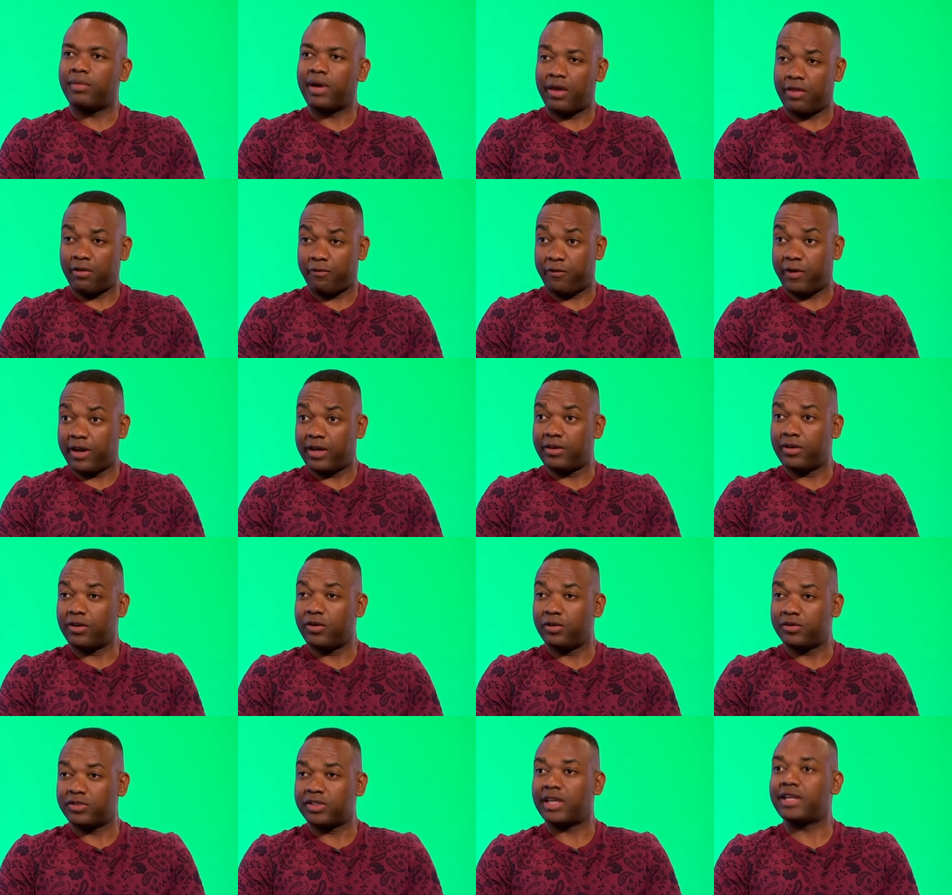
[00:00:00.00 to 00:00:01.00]
my other friend,
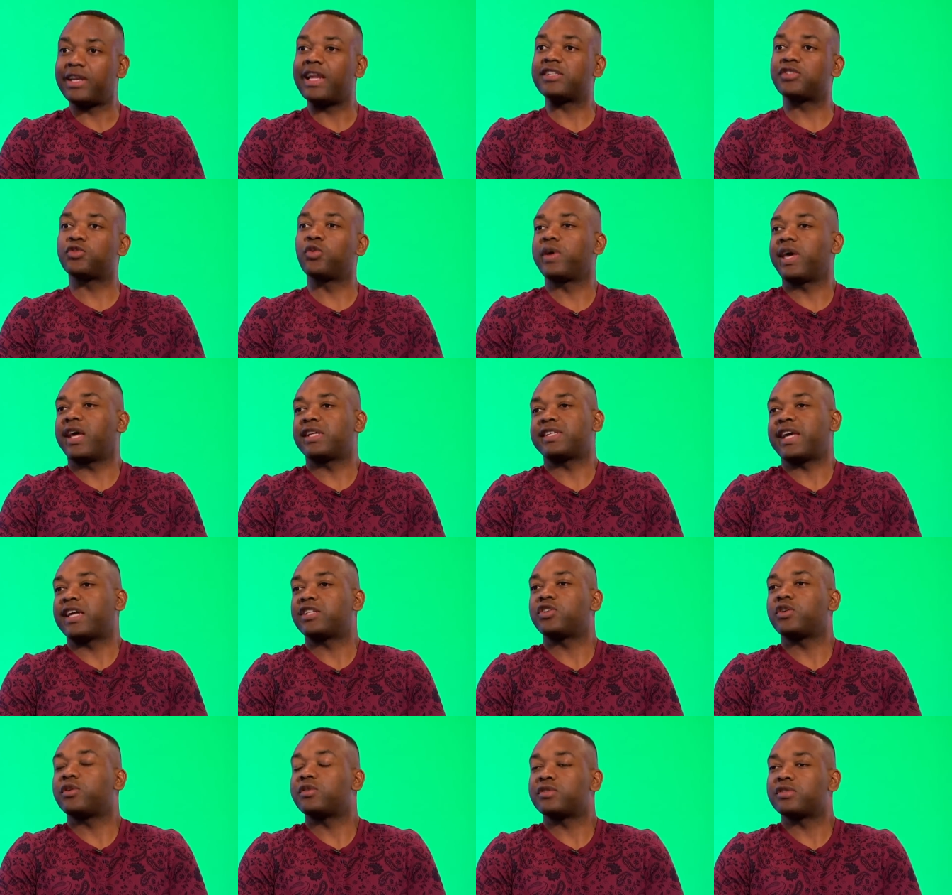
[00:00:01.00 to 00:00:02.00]
who said, "Let's all get
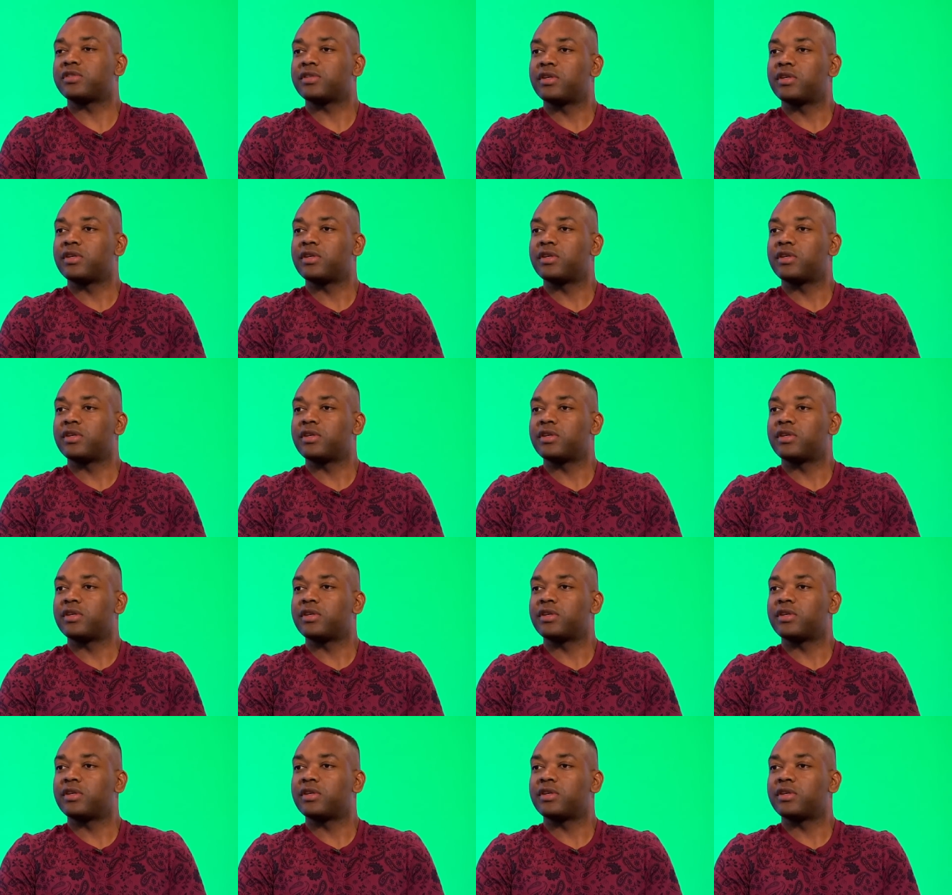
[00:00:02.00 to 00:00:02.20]
tattoos."